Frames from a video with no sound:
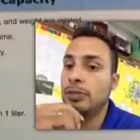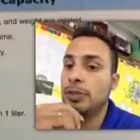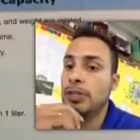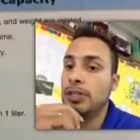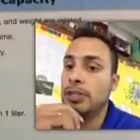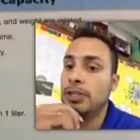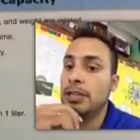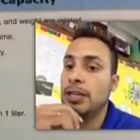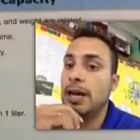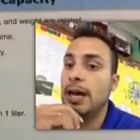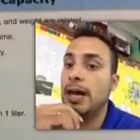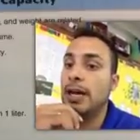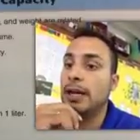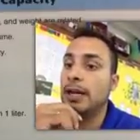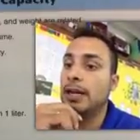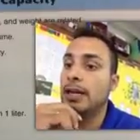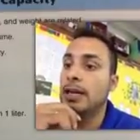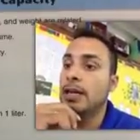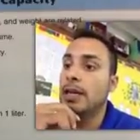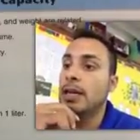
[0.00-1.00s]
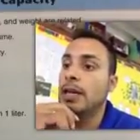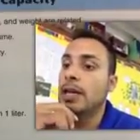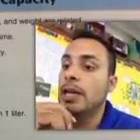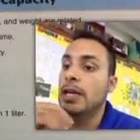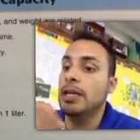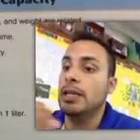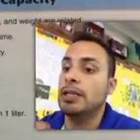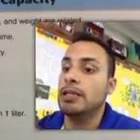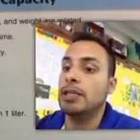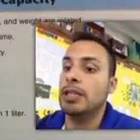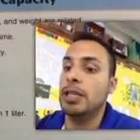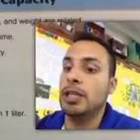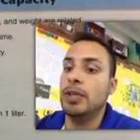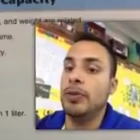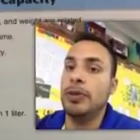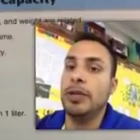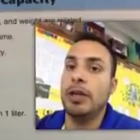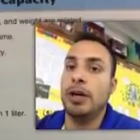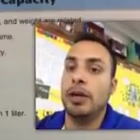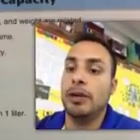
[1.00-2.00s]
just had.
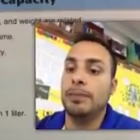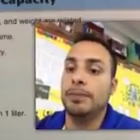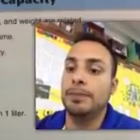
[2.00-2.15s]
Continuing on.